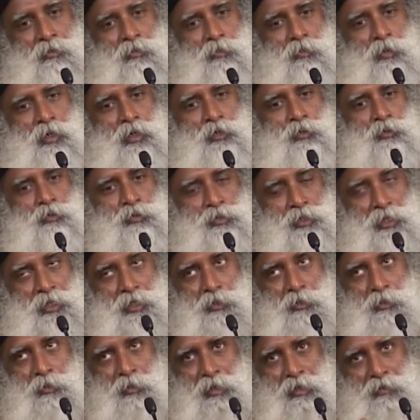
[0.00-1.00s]
when you say
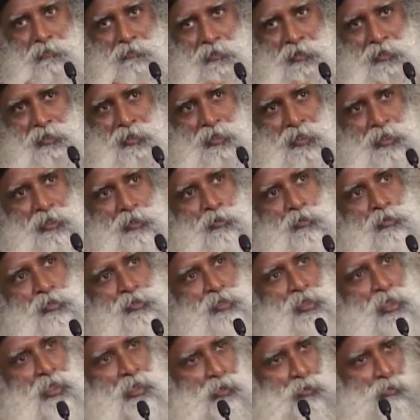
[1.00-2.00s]
you are everything, you are
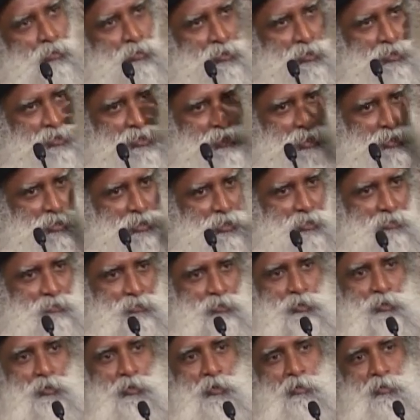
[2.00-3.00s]
saying you are the center of
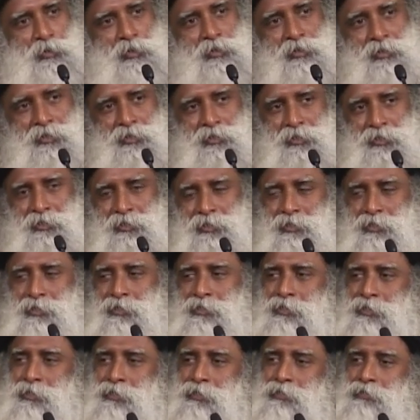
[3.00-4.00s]
the
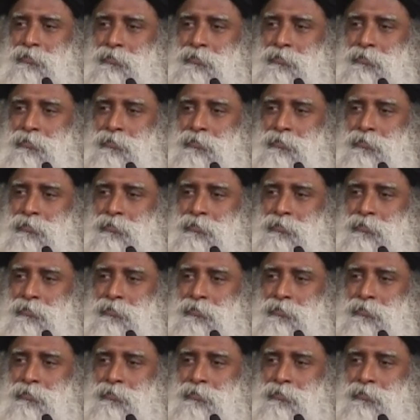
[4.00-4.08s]
universe,